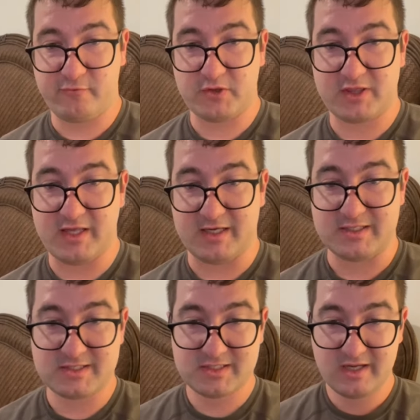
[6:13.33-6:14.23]
with
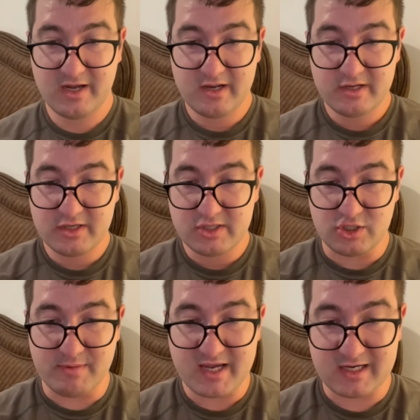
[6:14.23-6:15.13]
this,
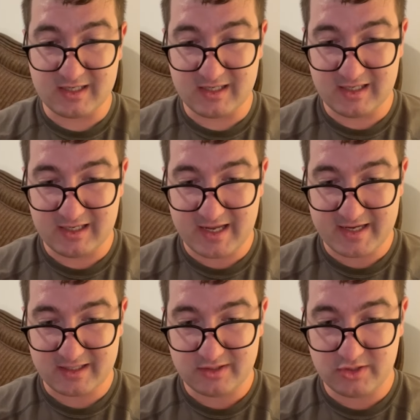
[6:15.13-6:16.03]
you make a little,
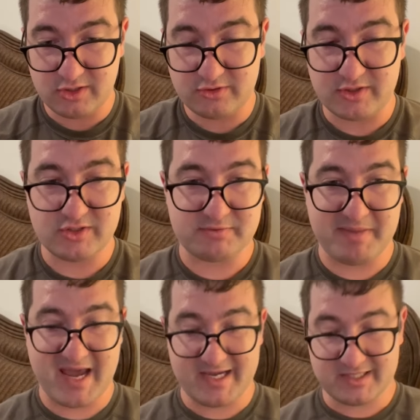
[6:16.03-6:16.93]
like, you know those
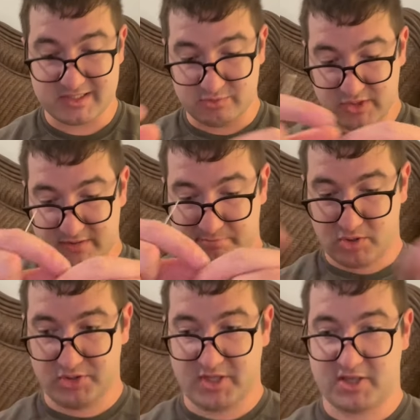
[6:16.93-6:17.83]
bags where you
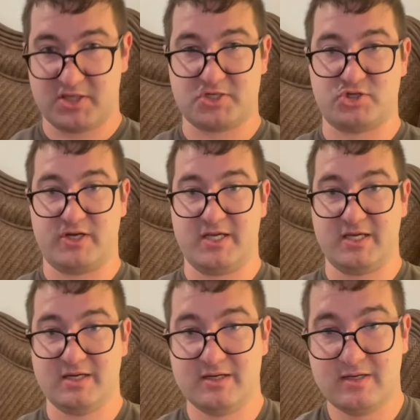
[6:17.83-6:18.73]
pull the
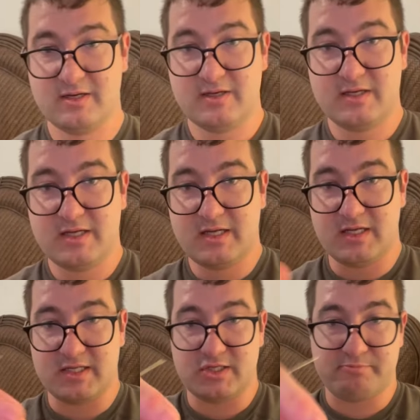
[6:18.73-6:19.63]
string?
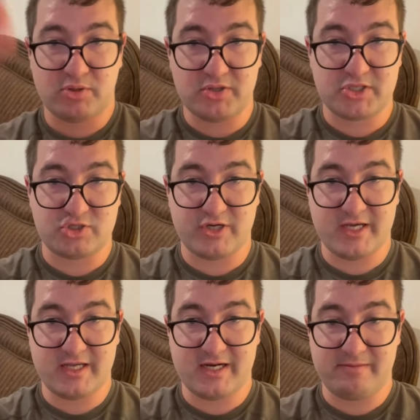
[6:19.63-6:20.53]
You pull the
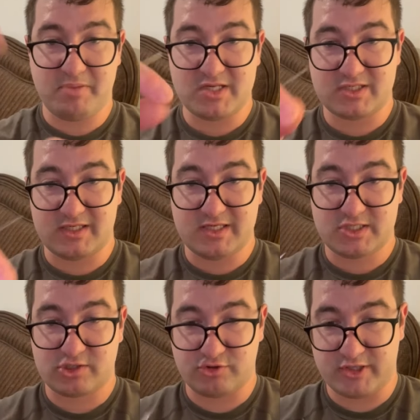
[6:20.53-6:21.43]
string and it basically
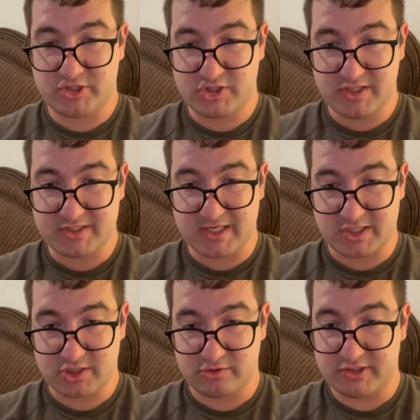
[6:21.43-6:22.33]
it's like
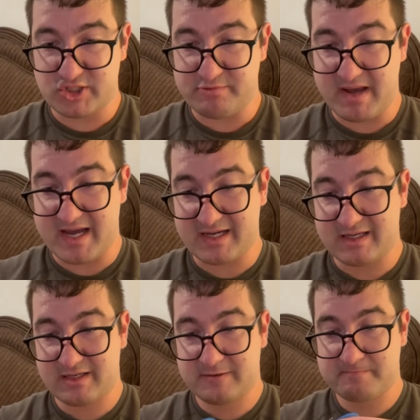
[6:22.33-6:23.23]
a scrunchy bag.
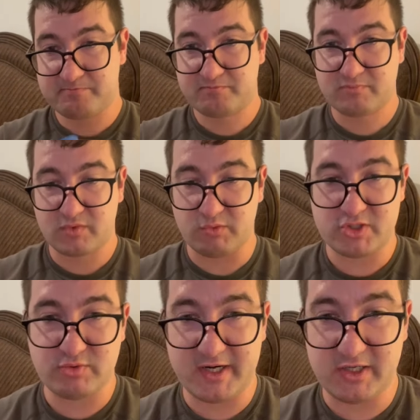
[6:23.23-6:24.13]

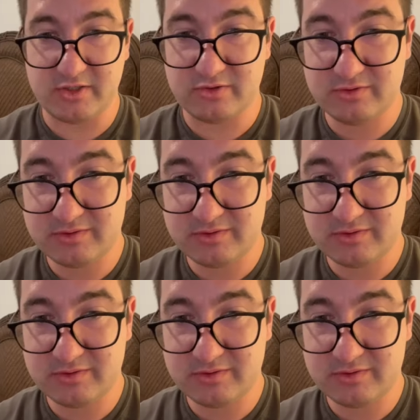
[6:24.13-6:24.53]
What you want to do,